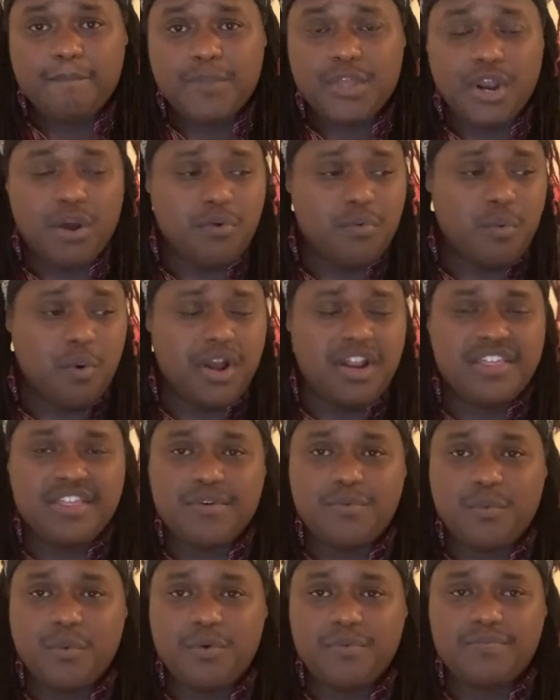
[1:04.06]
You know, one of the,
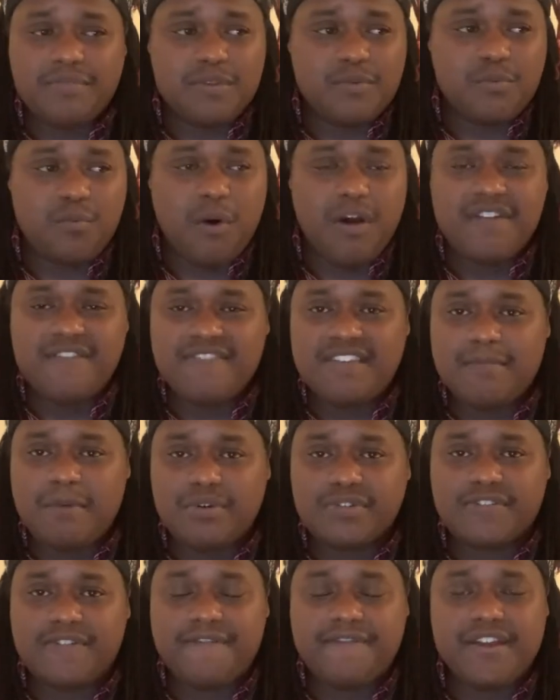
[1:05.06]
one of the
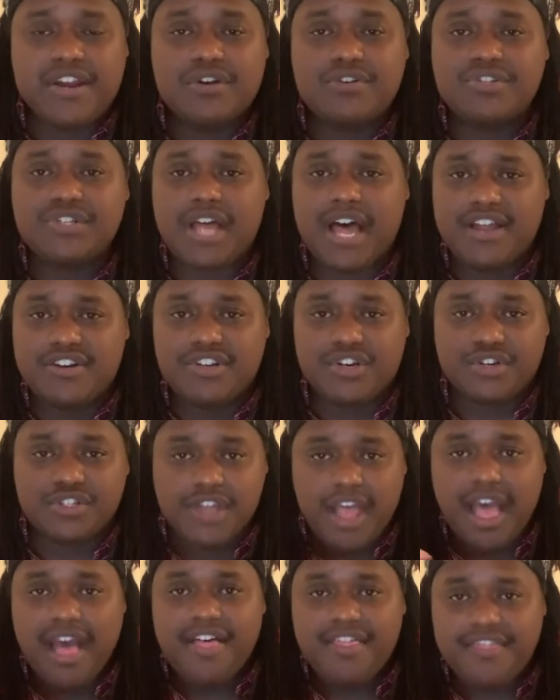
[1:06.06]
most fierce hunters,
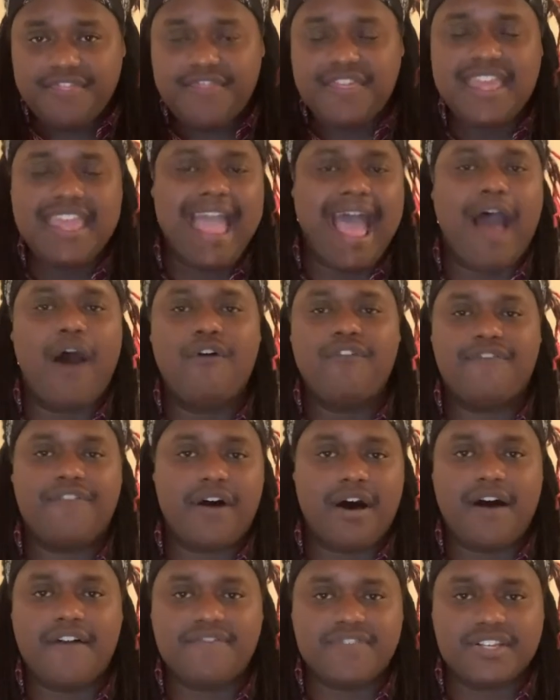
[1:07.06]
the alpha
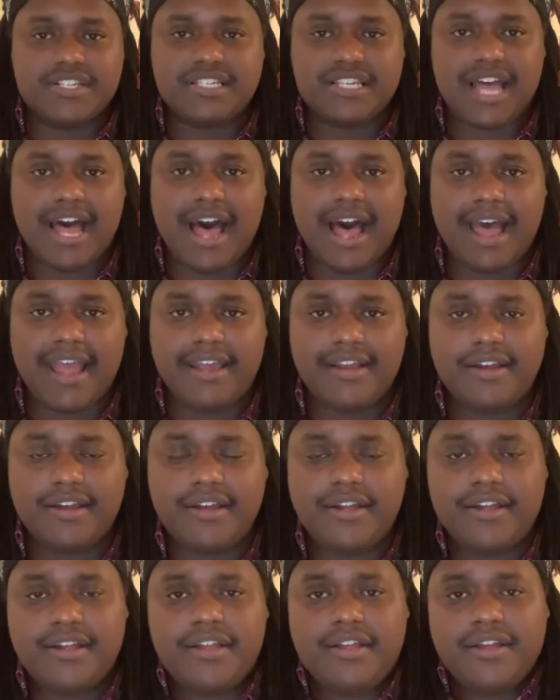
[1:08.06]
of the sky.
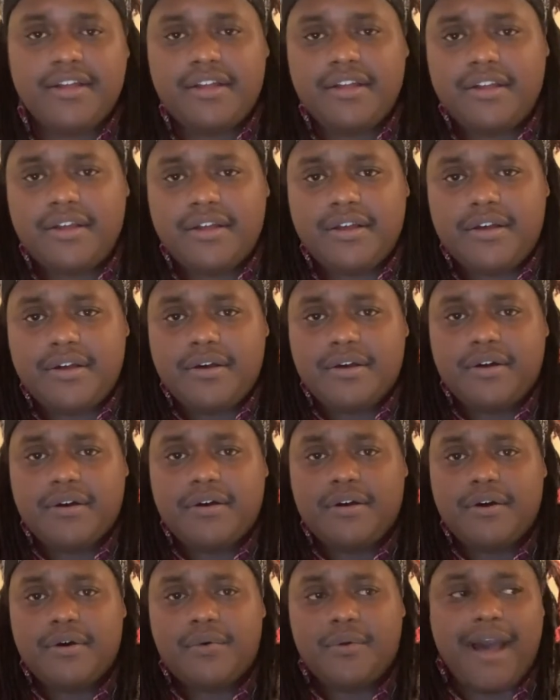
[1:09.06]

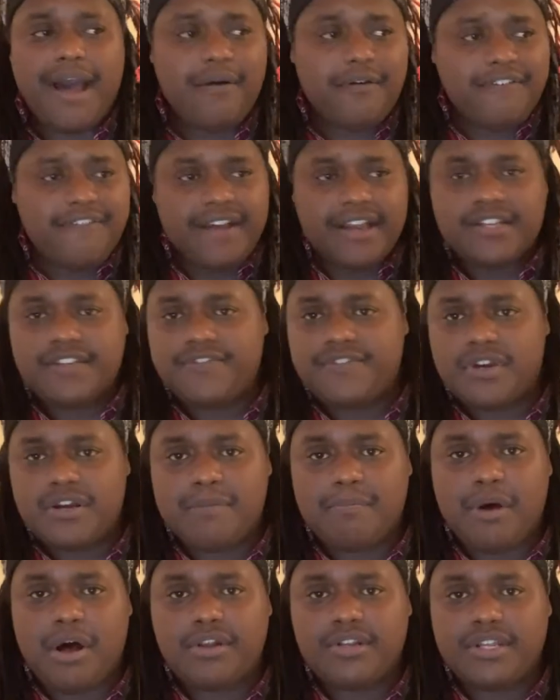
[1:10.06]
Well, how effective could a
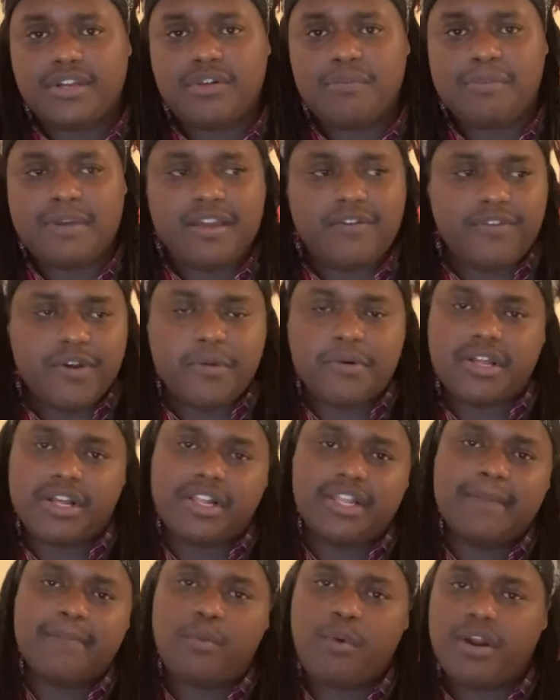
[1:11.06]
bald eagle be if we were to
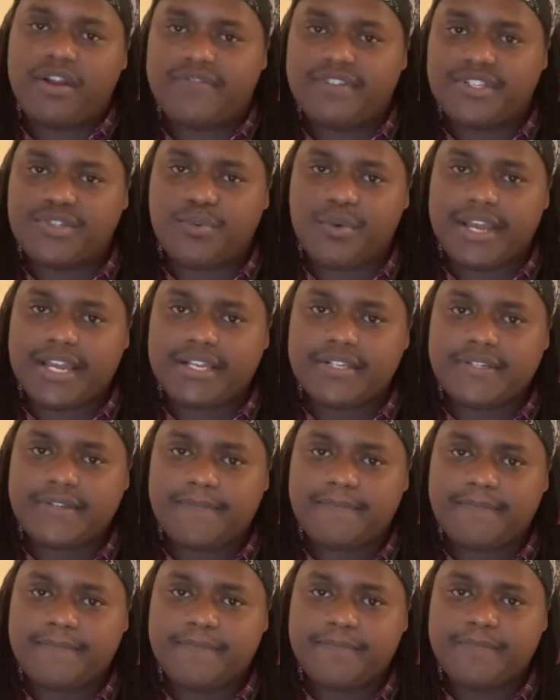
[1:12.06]
clip one of its wings?
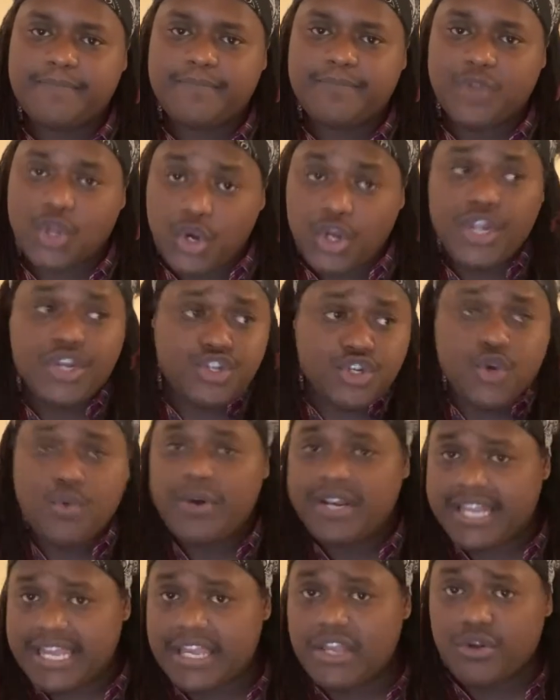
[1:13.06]
Could it do
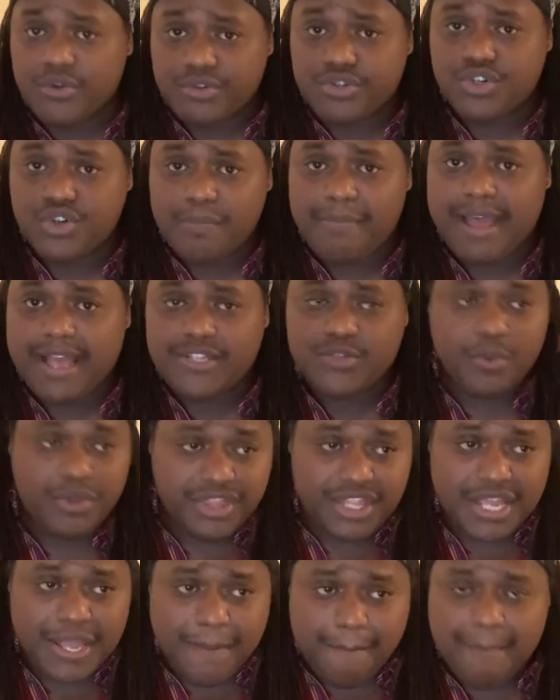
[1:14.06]
what eagles do best, what
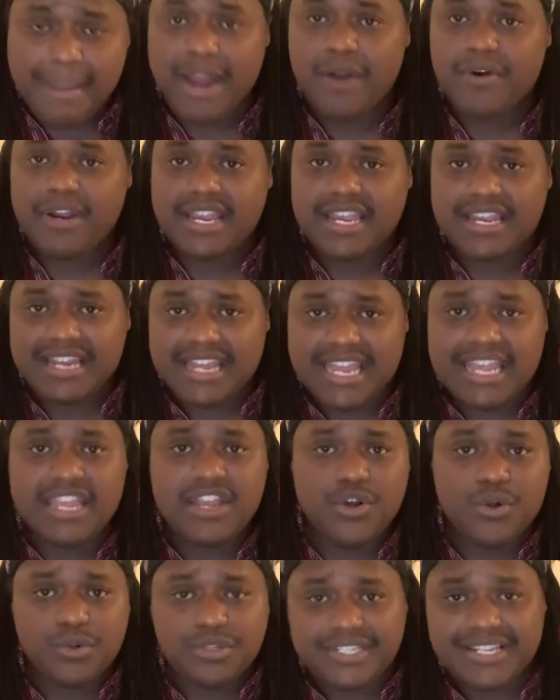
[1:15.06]
the American
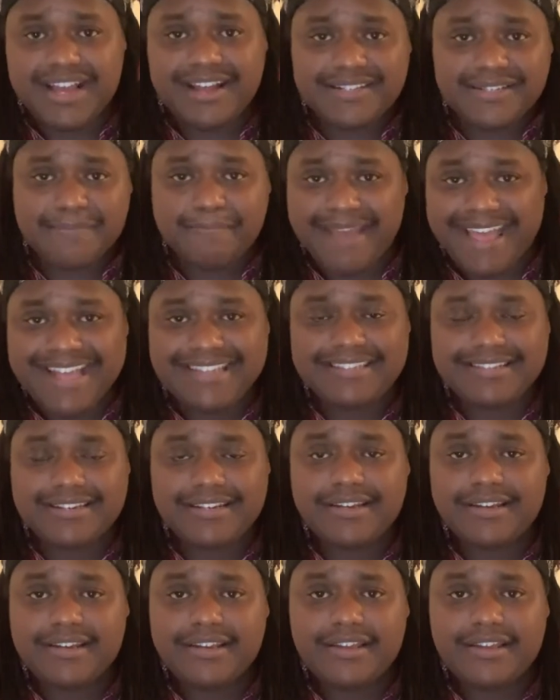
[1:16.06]
eagle does best?